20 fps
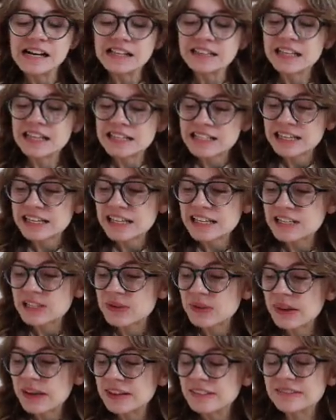Let's get
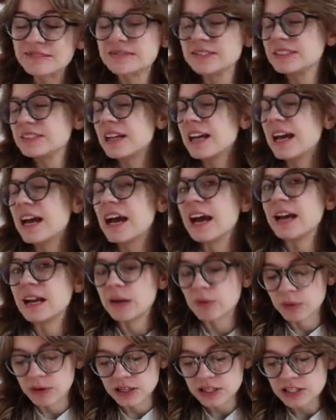into it.
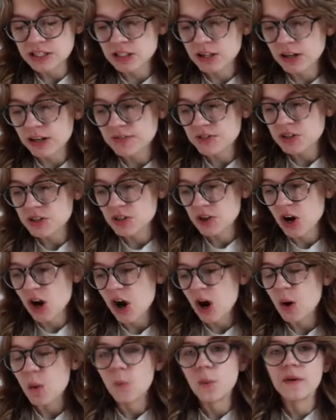And we're going to start off
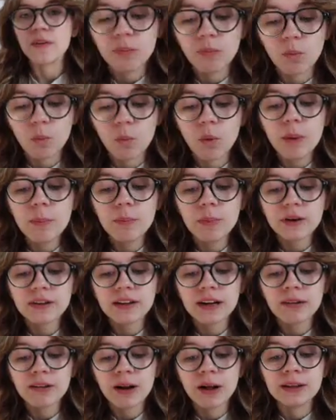strong with one book
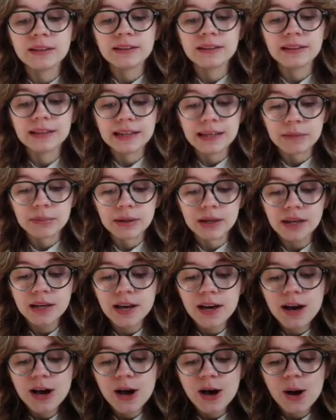that I read on
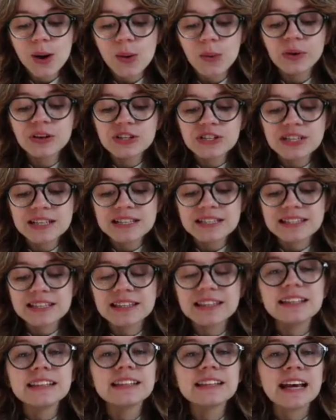Libby, which is
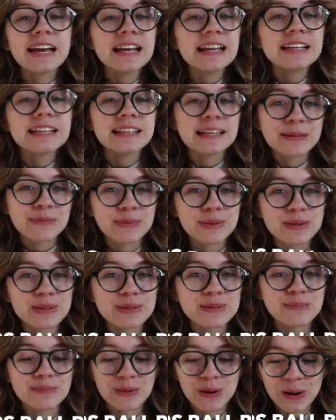The
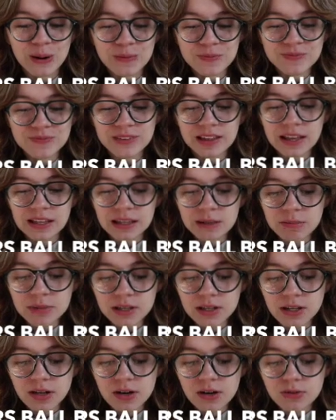Lightkeeper's Ball. Let me
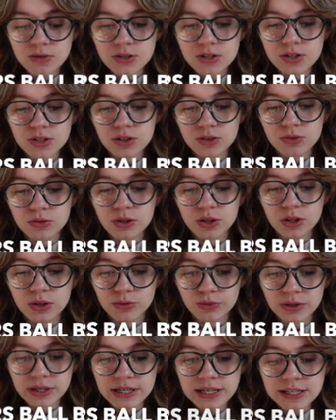go to
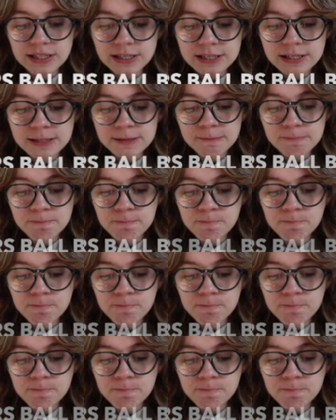Goodreads.